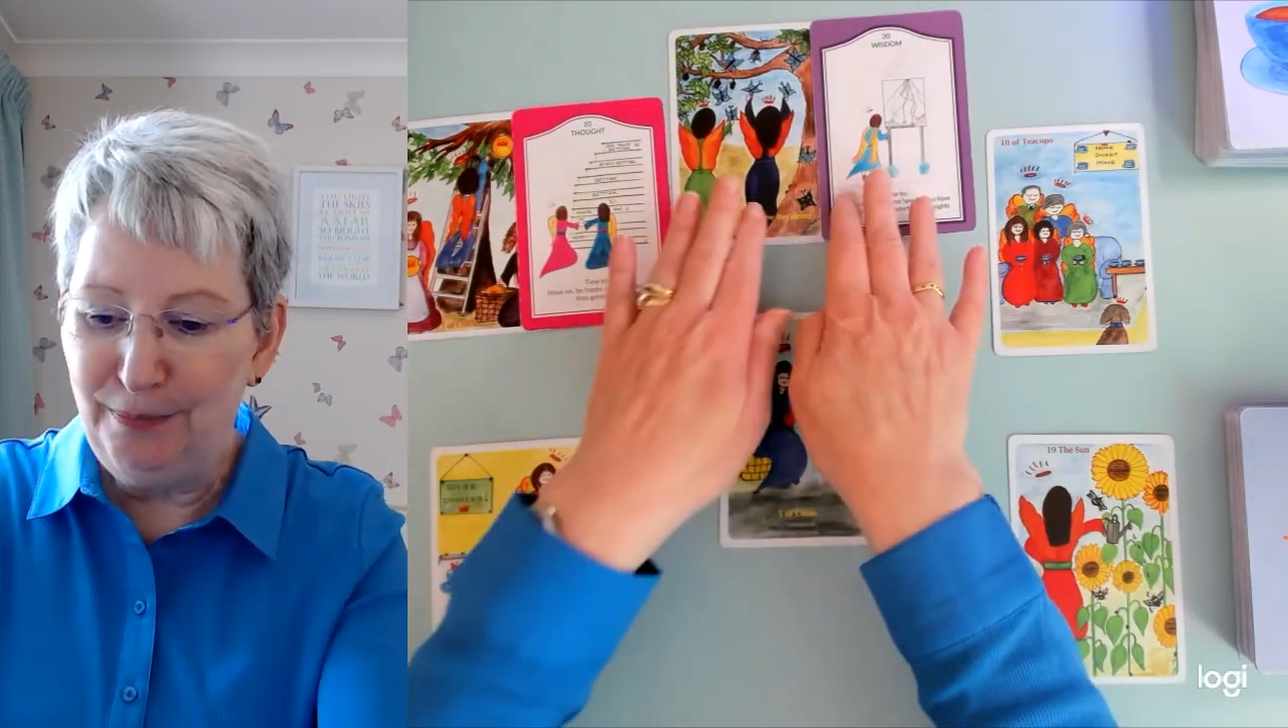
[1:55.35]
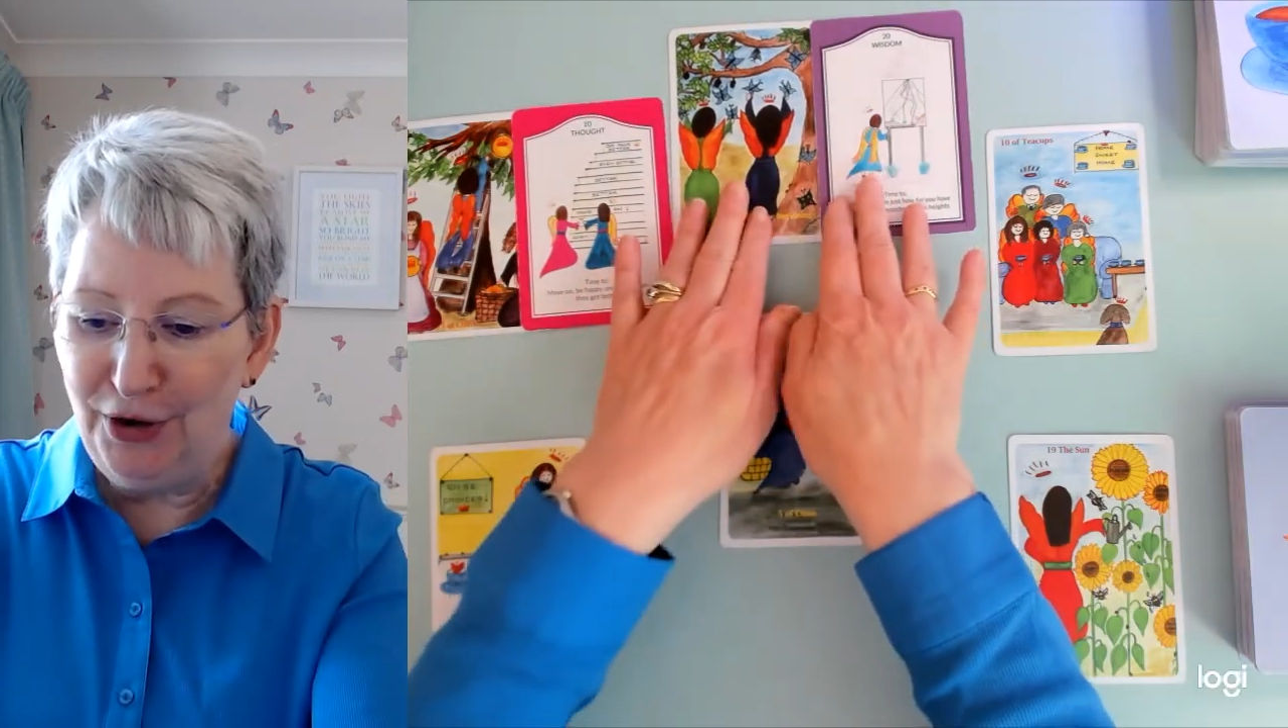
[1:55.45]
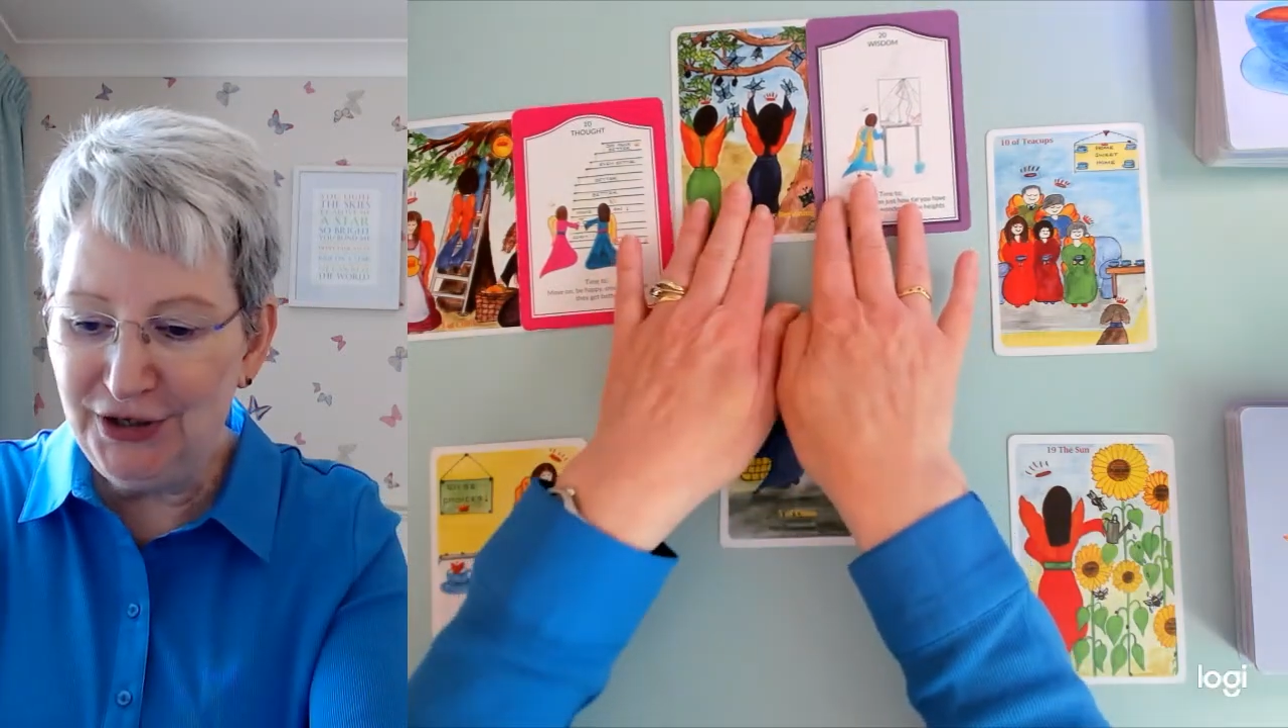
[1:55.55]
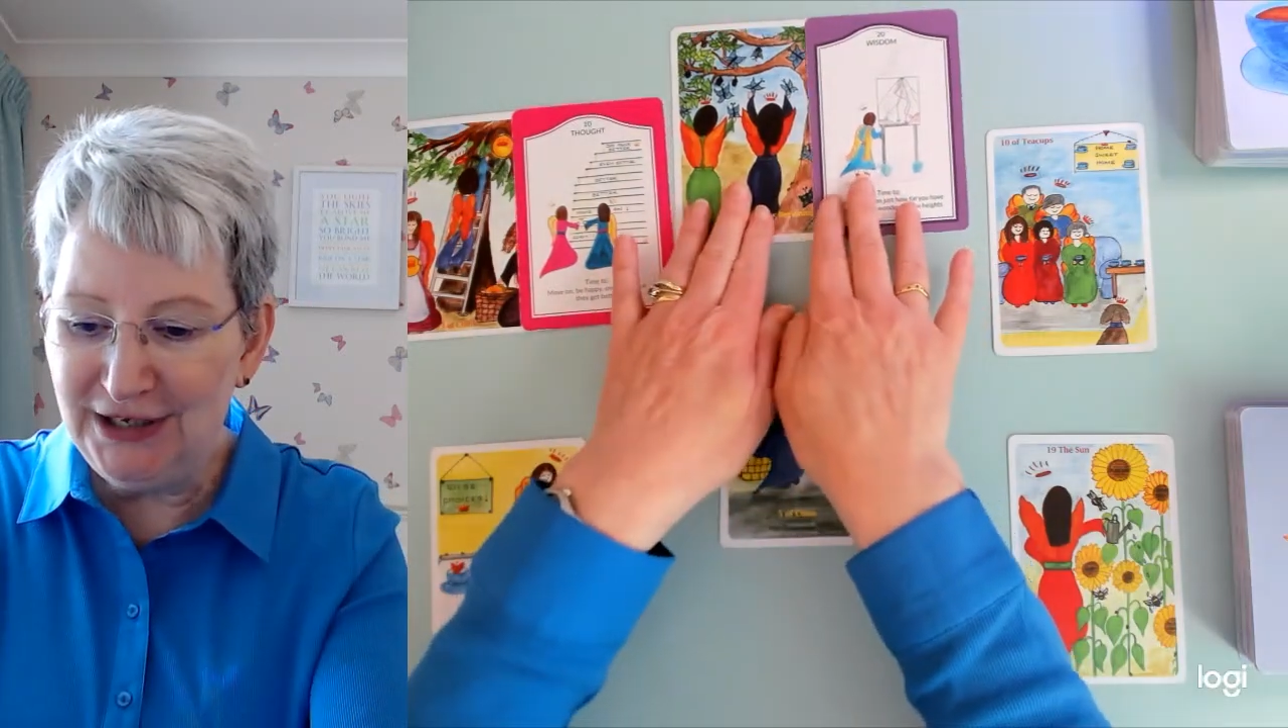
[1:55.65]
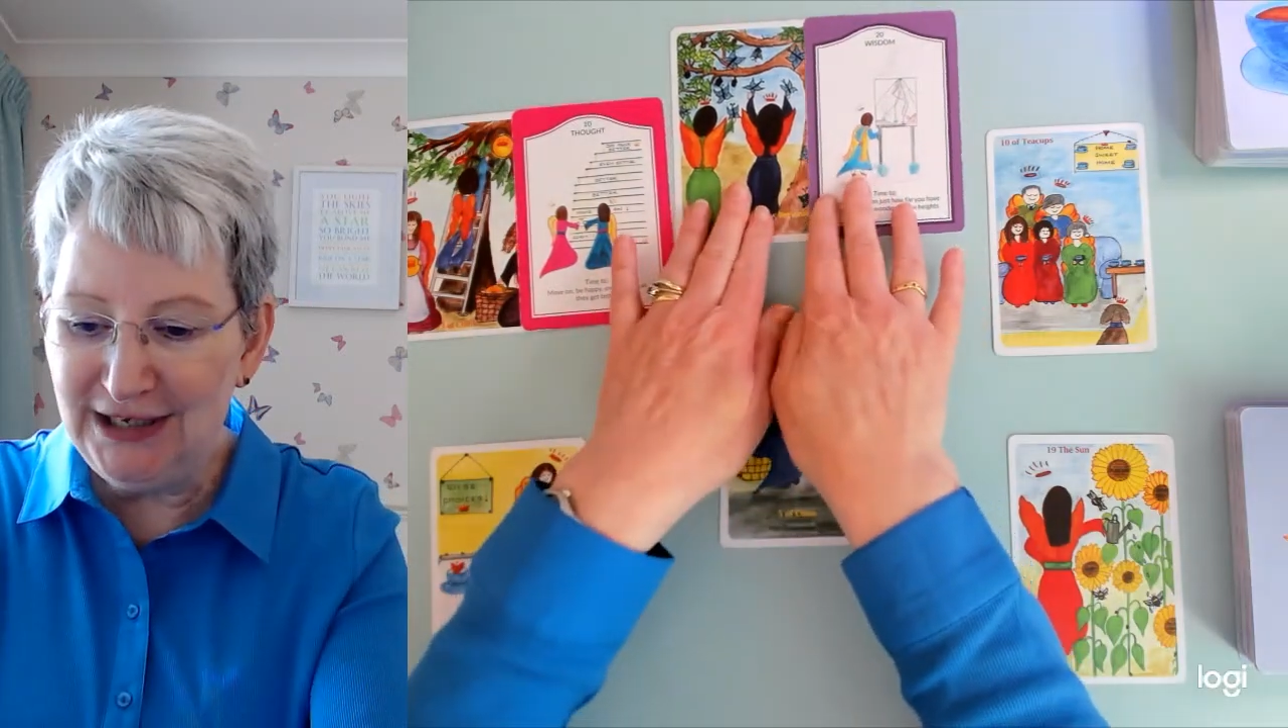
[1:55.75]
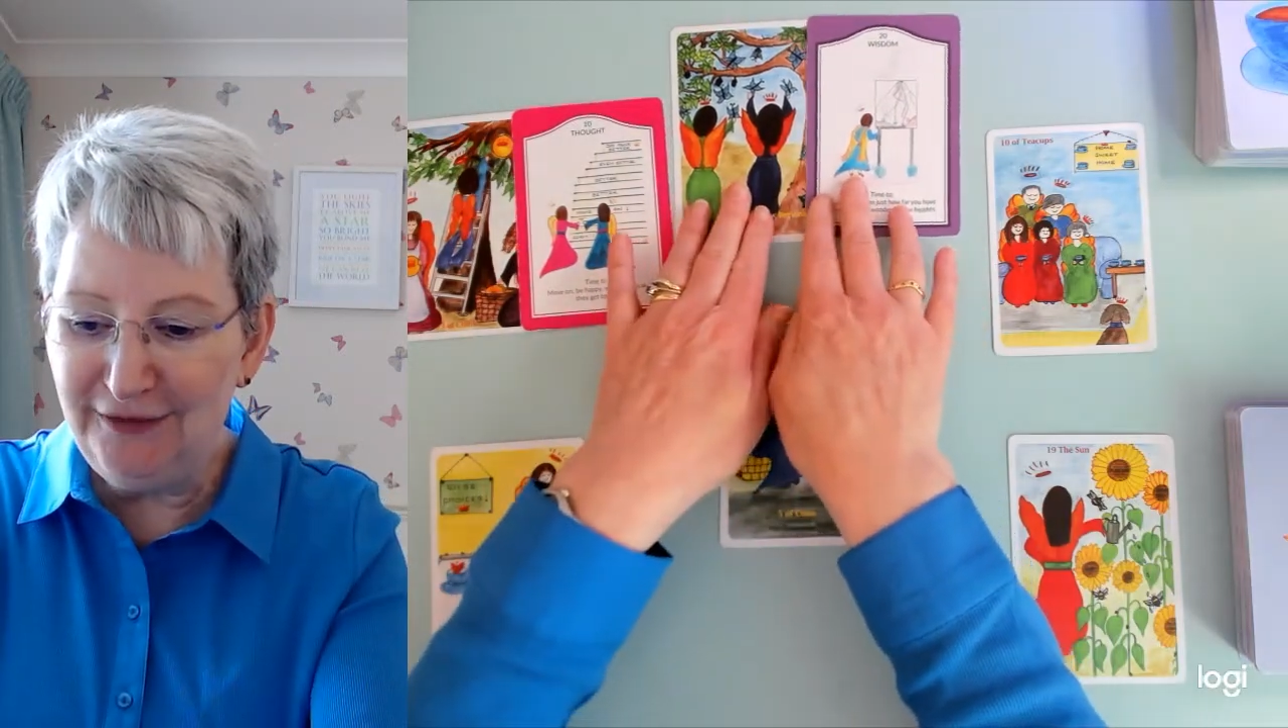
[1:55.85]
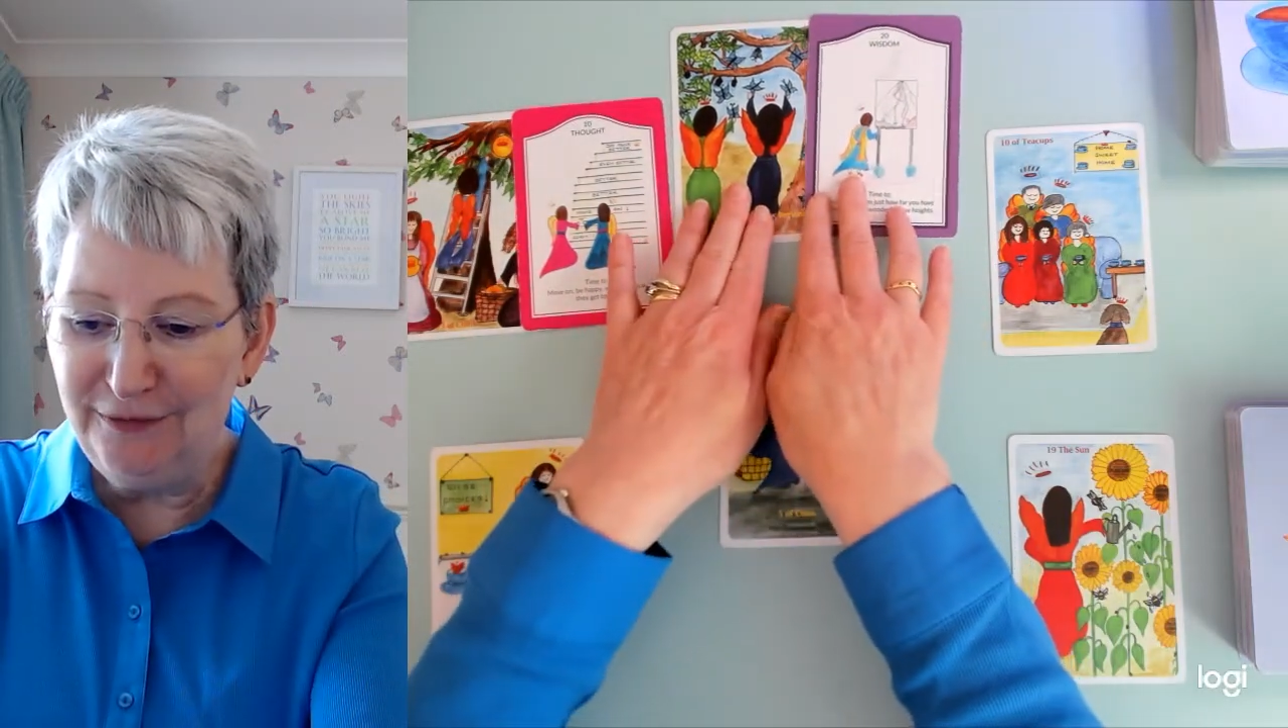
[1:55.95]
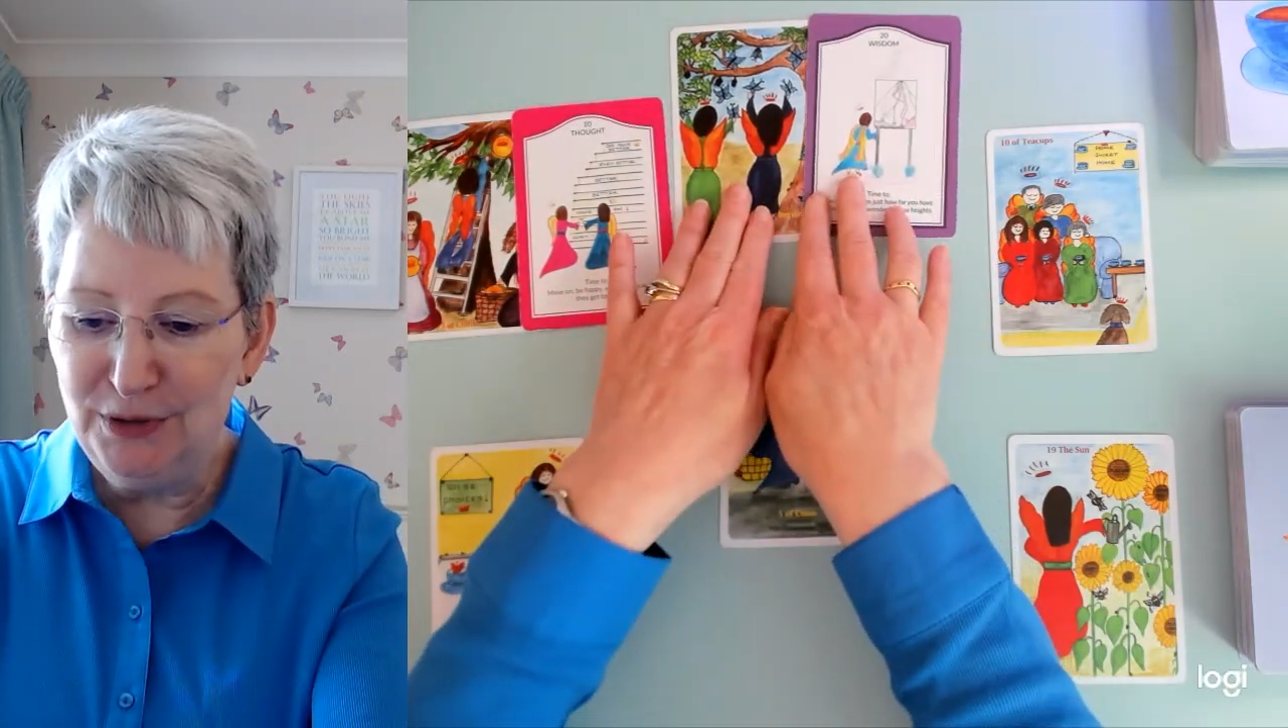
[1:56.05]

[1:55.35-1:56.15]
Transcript: positive